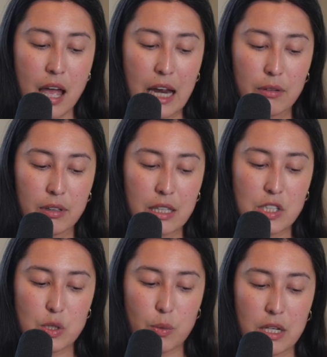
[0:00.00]
I really
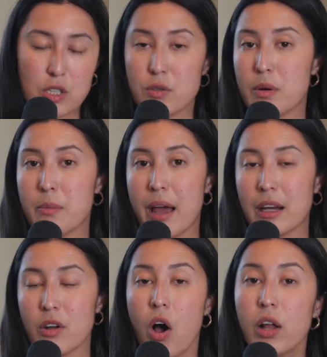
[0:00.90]
just wanted to
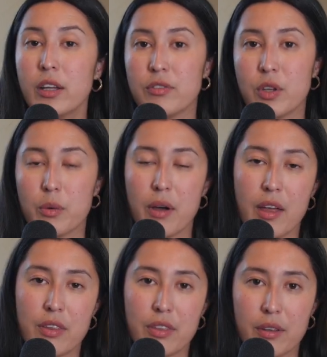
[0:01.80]
remind all of you
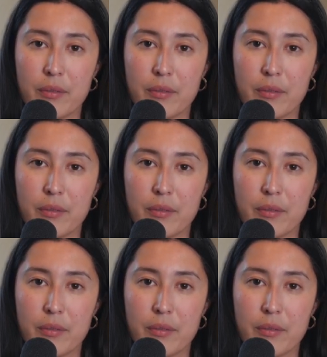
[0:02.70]
with.